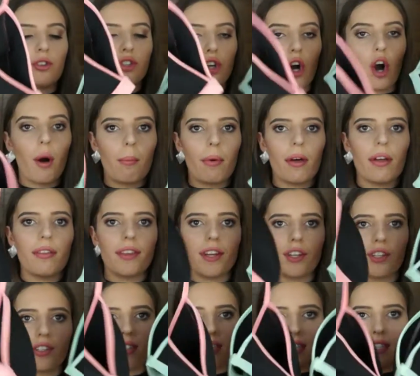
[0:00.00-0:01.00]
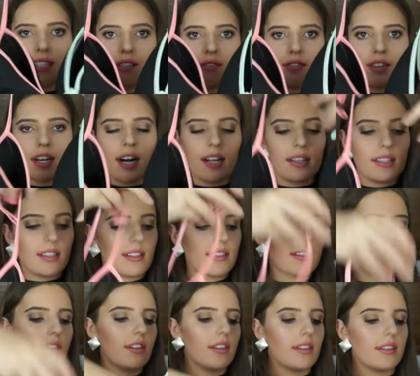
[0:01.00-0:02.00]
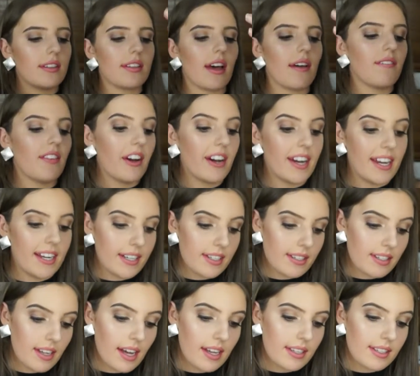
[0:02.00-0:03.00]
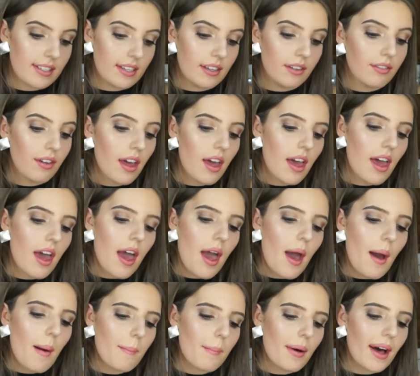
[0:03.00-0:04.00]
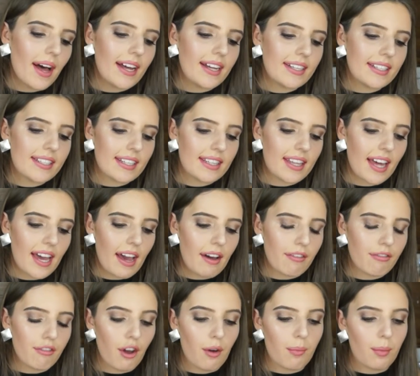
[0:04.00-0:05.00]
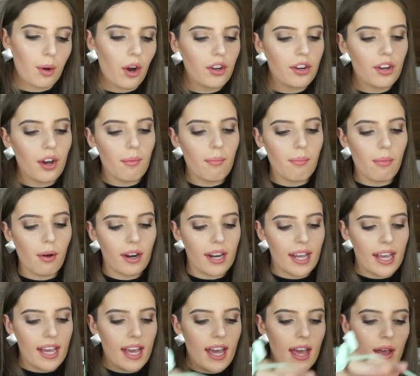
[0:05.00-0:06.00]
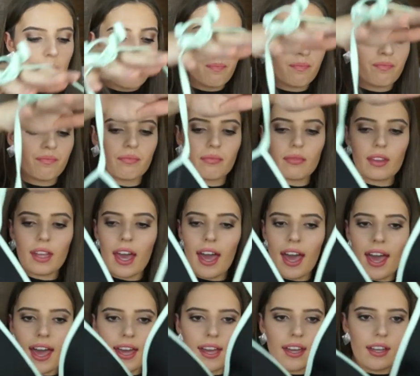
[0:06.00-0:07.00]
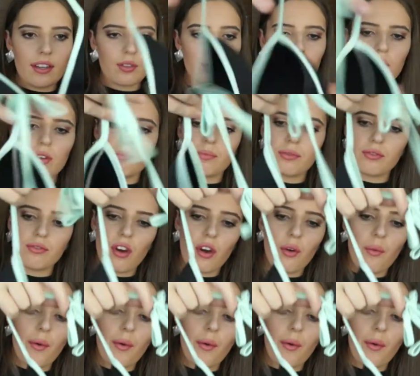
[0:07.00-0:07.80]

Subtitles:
top. They're just in different colours because I'm very indecisive, but they are from Cotton On Body. And oops, wrong